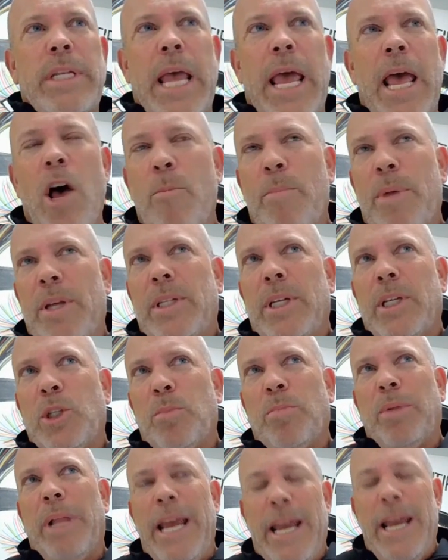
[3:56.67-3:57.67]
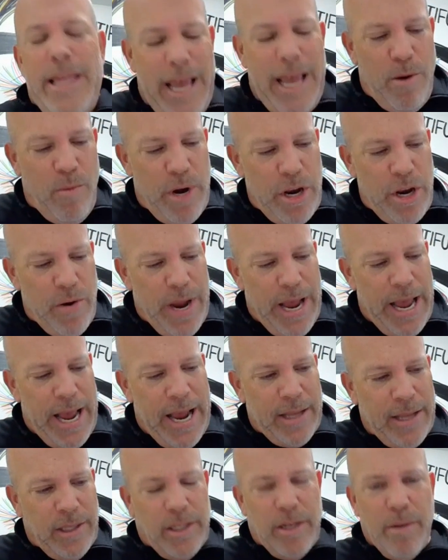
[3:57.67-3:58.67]
help us explain that when you
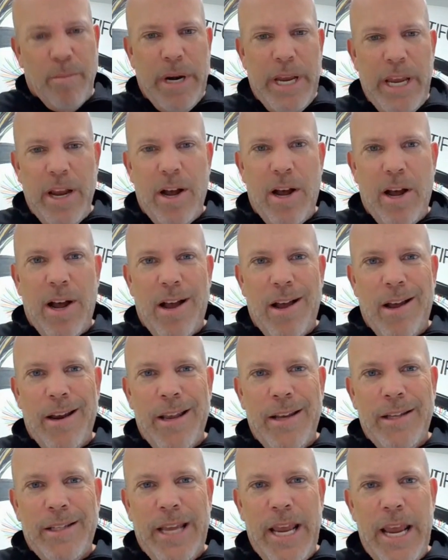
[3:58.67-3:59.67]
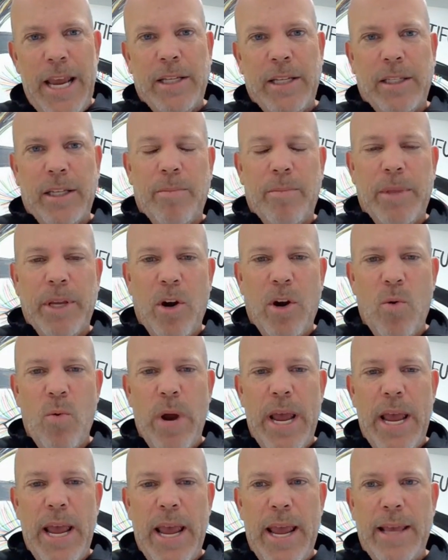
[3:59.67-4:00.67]
add somebody on and take something
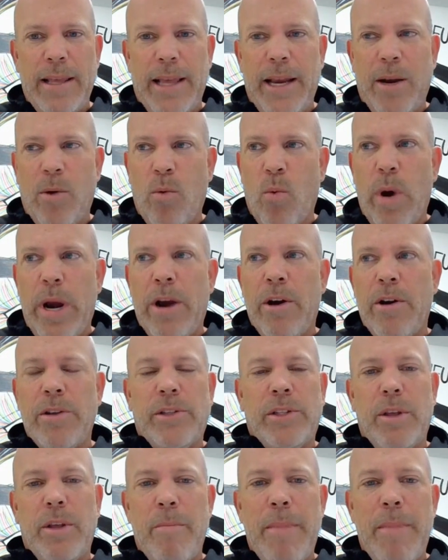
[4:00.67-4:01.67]
away, like where is the